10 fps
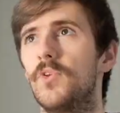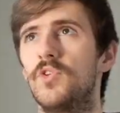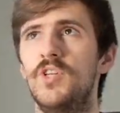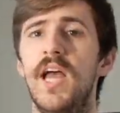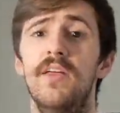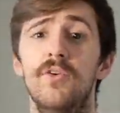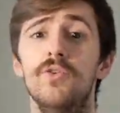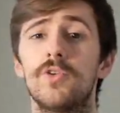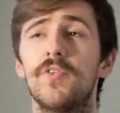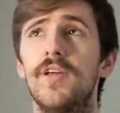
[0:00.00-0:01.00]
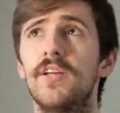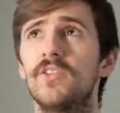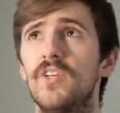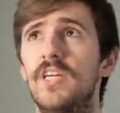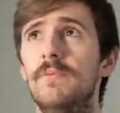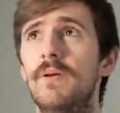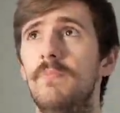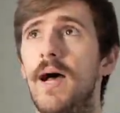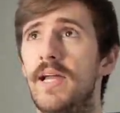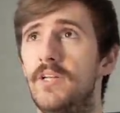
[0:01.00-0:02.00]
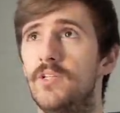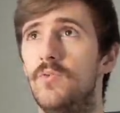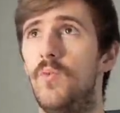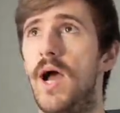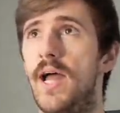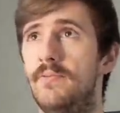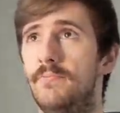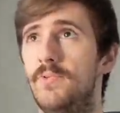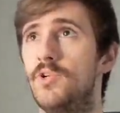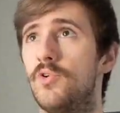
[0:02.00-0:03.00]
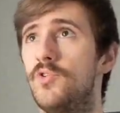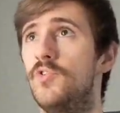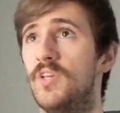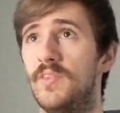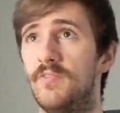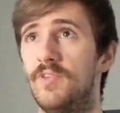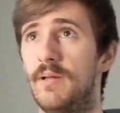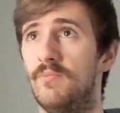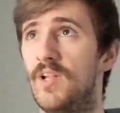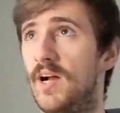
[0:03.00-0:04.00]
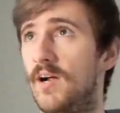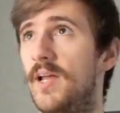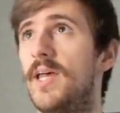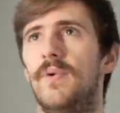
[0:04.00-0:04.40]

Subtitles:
So yeah, those are things to keep in mind when you're using the Flame Flyer.